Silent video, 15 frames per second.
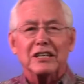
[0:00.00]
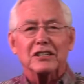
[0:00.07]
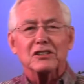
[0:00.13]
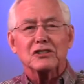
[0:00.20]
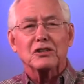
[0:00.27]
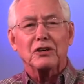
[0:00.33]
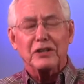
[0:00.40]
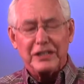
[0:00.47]

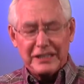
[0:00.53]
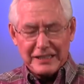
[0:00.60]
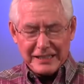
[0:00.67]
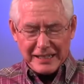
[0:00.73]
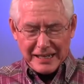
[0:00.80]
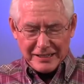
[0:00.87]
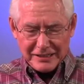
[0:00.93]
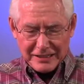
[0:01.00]
concerning
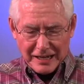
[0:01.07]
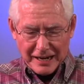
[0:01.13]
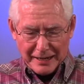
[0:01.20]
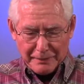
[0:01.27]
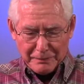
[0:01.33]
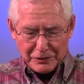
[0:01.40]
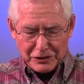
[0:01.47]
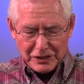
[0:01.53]
the end
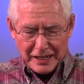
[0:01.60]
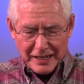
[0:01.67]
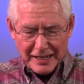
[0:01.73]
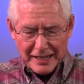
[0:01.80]
times.